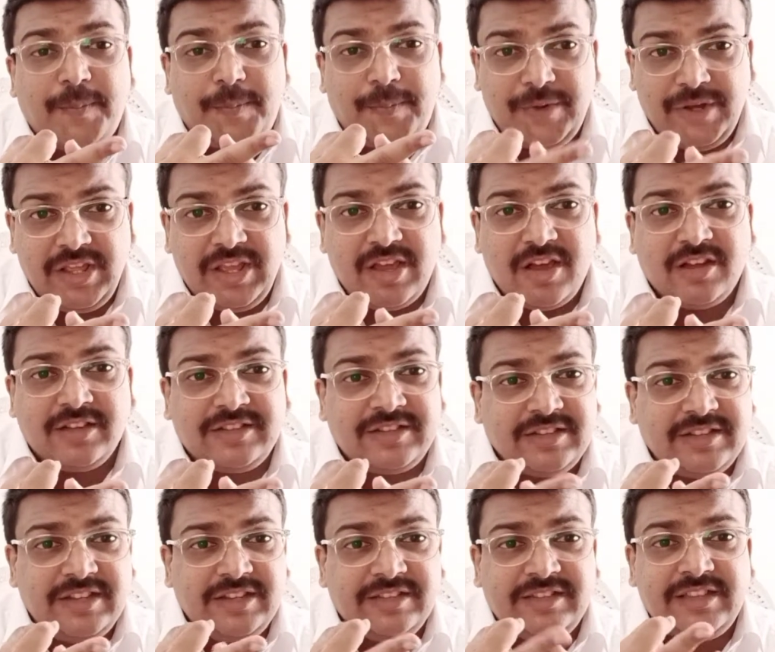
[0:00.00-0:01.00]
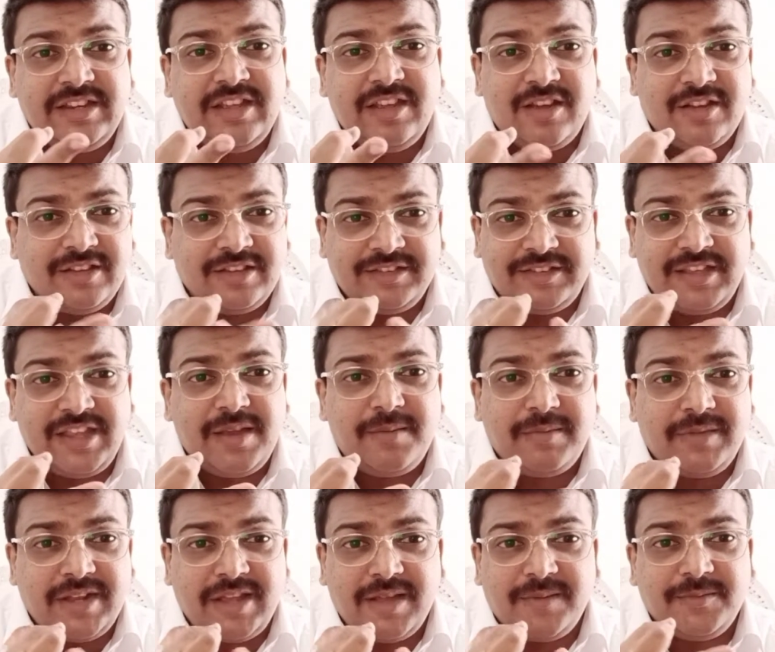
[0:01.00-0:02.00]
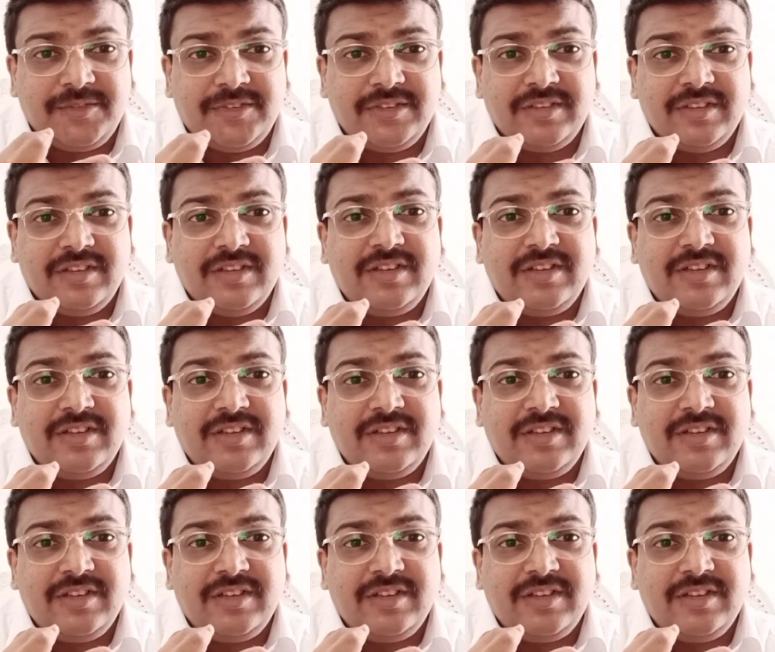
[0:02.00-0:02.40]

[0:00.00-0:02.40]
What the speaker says: pre-auth, these three are the same terms.